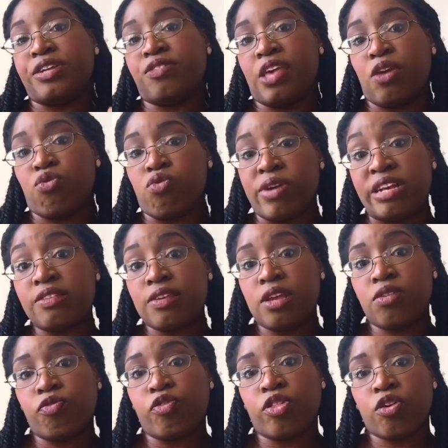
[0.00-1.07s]
is a
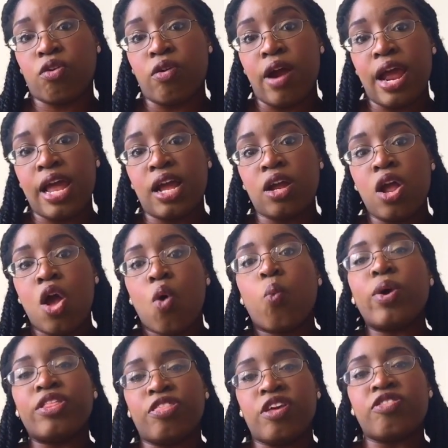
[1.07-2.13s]
reason for the crying,
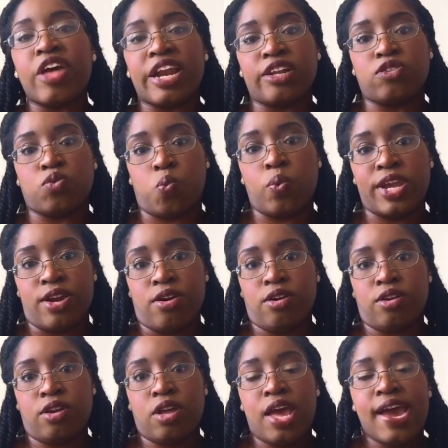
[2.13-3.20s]
we think that it's weird.